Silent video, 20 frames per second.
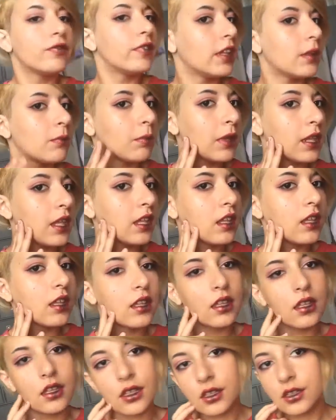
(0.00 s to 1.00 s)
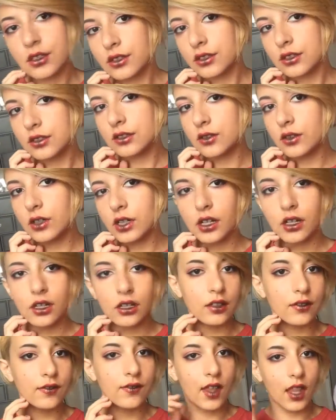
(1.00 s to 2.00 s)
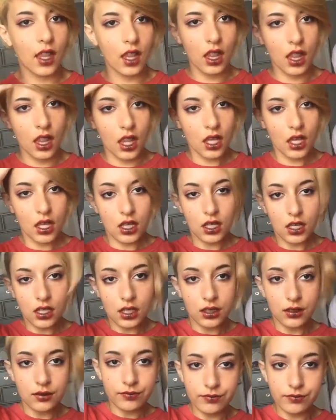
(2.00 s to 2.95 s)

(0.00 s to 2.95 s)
vampy sort of look.